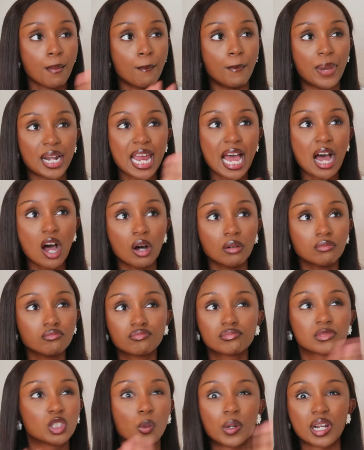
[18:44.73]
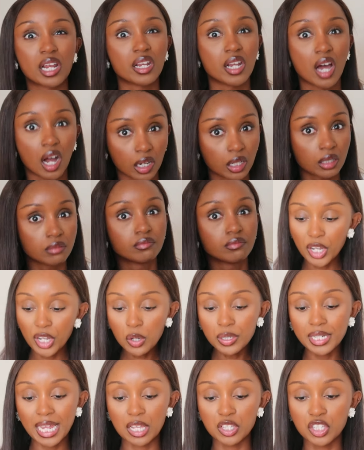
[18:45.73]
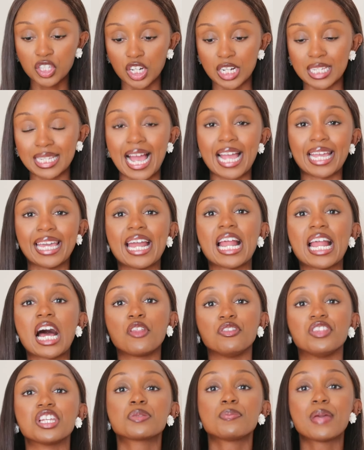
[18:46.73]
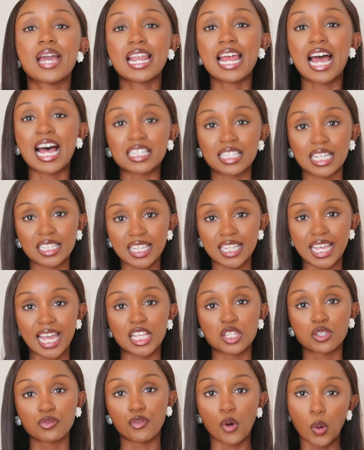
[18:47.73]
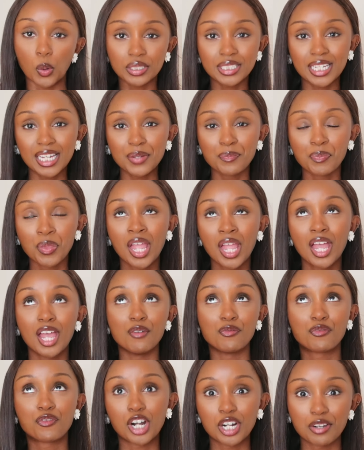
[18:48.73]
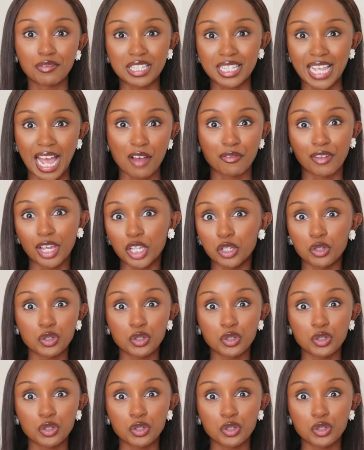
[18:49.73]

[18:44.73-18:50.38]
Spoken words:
But now you want to knock. go downstairs, I get out, this man has his hands folded in front of his cafe.